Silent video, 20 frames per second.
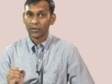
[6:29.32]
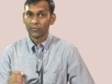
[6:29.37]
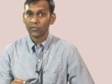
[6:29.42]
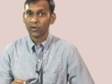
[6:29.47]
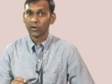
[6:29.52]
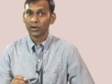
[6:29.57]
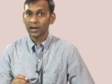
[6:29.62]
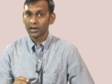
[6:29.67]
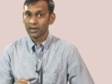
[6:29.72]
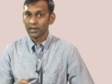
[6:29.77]

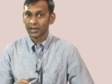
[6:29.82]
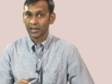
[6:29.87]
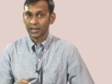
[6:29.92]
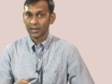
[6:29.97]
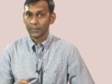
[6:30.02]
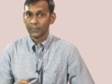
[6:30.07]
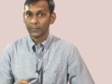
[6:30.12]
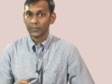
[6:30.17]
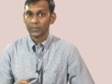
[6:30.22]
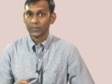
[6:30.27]
for
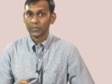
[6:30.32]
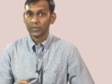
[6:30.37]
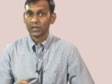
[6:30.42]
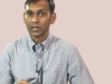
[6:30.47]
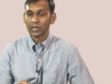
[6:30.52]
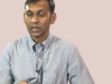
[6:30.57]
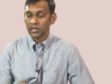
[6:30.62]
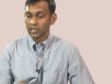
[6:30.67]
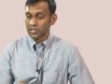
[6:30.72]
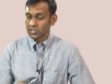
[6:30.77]
occurring.
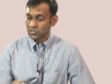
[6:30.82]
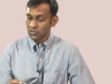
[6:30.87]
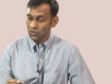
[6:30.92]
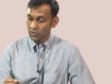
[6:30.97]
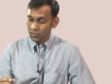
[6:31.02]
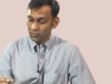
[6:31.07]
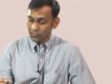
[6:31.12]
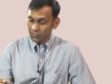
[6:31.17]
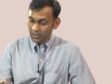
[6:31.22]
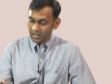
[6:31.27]

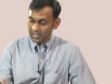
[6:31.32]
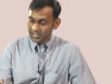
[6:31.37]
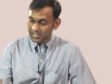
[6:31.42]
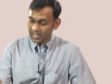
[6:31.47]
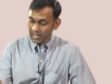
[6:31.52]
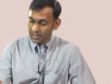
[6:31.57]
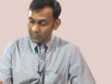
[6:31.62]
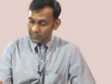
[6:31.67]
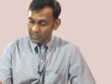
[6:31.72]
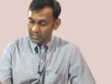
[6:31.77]
So, for
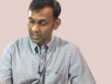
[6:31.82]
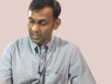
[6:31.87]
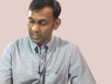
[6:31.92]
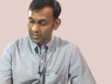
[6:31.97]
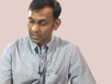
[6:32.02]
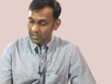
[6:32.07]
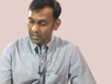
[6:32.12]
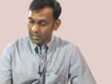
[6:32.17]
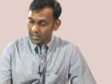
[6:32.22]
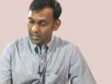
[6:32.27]
example,
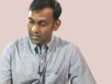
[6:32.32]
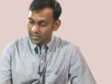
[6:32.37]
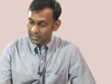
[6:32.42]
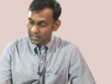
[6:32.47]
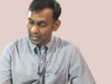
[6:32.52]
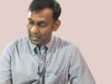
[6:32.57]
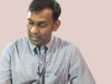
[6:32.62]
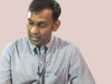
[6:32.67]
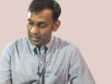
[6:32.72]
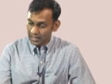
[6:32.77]

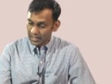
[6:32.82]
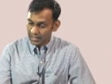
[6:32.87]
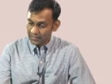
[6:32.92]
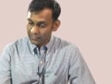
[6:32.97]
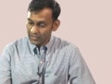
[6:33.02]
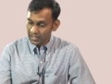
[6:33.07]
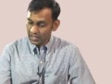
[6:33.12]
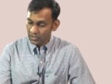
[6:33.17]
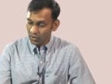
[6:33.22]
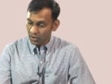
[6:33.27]

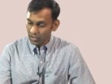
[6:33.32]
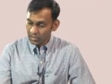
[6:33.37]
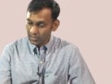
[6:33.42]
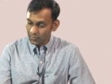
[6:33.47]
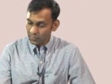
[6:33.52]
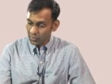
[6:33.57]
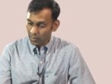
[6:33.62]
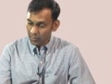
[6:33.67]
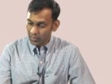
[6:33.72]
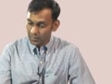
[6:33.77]
if we call
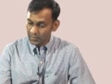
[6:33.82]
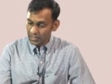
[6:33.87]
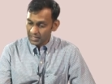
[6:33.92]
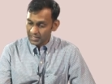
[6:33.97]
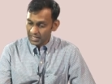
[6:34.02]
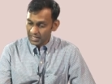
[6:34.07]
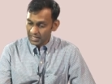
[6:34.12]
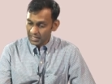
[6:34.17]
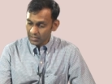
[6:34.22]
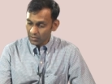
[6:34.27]
the
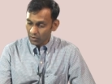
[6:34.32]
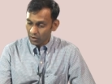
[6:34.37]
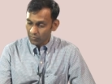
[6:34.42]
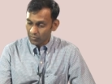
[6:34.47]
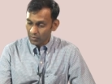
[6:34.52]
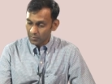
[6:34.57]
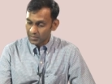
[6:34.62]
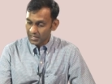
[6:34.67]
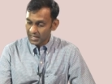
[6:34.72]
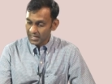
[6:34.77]
probability
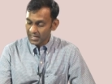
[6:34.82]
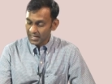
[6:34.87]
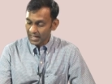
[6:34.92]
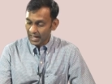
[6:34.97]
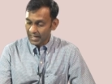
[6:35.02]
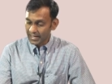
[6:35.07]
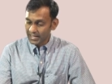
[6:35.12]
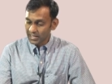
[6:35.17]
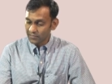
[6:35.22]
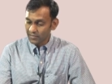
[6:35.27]
of obtaining
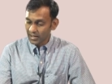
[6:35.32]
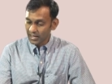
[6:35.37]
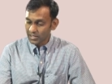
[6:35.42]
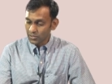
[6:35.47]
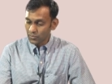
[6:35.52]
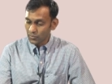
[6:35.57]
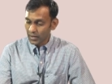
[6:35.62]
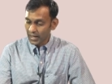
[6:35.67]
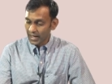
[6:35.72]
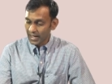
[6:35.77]

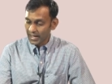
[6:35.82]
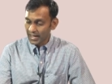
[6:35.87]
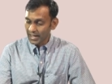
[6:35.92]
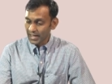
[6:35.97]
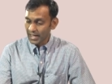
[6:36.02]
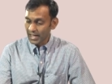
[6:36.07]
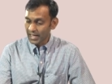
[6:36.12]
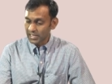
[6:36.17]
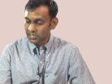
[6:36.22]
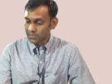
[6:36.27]
eigenvalue
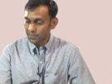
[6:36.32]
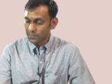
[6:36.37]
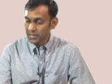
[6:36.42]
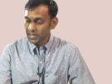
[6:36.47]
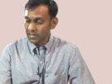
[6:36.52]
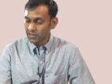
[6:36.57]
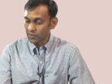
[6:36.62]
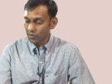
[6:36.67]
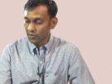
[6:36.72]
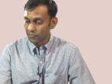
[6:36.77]
A as
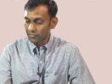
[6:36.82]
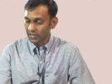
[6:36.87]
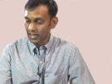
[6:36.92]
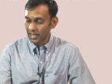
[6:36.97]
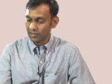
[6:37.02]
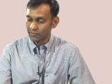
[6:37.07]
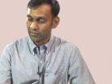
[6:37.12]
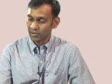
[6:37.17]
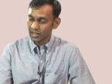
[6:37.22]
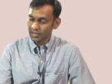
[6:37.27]
P of
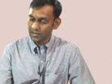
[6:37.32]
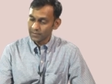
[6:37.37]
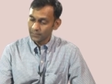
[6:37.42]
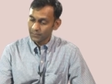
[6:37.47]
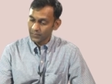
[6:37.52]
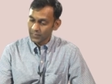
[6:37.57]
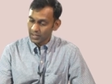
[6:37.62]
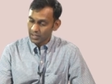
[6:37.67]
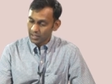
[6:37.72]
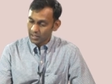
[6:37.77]
A1,
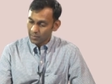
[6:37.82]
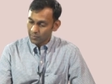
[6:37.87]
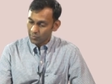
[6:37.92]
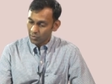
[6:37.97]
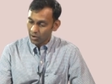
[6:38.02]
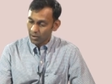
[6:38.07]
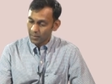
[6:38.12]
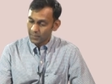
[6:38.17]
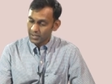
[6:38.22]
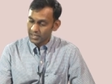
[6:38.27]

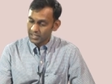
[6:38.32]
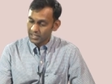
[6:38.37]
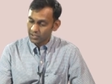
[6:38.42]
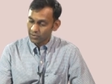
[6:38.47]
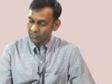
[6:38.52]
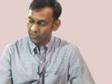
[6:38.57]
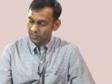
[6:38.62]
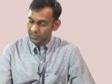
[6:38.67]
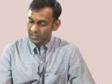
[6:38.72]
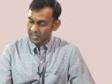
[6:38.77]
probability
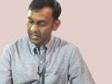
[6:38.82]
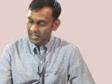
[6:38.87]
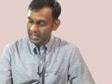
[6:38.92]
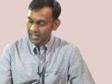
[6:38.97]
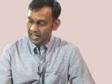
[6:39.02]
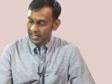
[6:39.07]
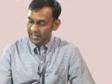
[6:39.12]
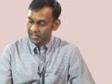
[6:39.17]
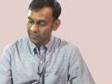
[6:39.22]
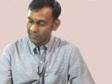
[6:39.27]
of
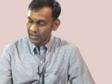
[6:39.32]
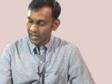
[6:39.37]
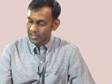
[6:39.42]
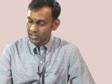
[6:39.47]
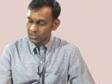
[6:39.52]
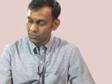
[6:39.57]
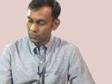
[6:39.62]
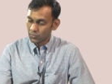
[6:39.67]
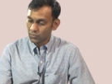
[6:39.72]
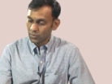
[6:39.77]
obtaining
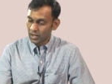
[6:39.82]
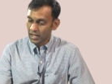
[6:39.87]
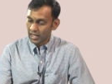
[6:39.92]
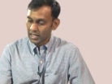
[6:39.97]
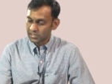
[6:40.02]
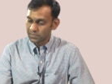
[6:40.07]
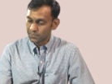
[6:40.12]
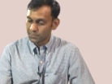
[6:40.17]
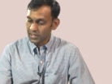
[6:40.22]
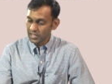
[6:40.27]
eigenvalue
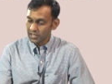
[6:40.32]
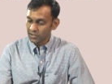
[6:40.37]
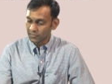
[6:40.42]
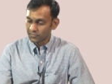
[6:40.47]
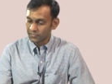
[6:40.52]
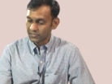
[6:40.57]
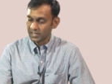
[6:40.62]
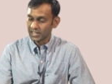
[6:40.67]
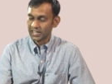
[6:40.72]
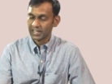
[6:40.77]
as P
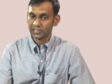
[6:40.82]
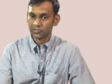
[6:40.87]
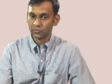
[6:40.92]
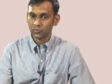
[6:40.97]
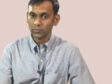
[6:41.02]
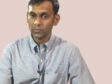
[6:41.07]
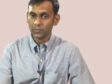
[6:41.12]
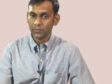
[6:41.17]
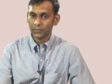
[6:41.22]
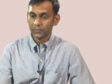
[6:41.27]
of
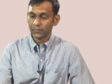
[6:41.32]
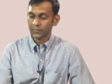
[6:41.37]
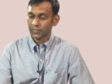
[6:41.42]
A2,